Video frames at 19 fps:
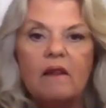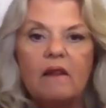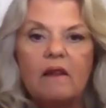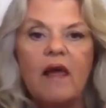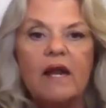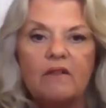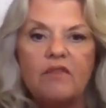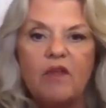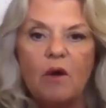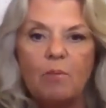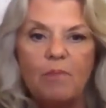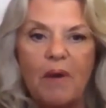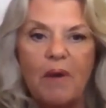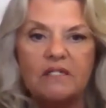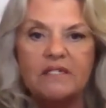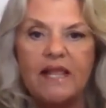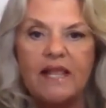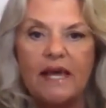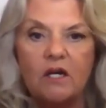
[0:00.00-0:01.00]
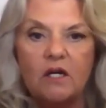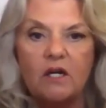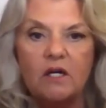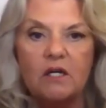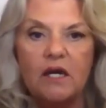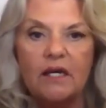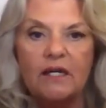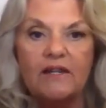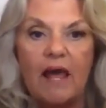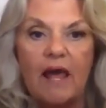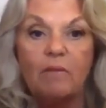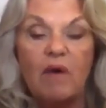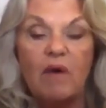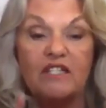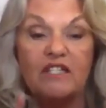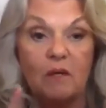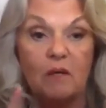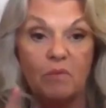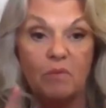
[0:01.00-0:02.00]
They did the best they could. They
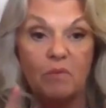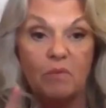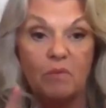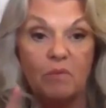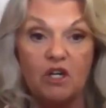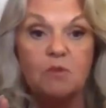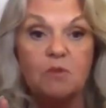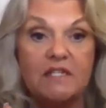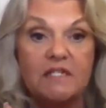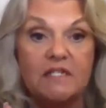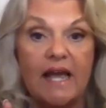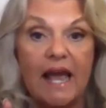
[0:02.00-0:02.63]
made some huge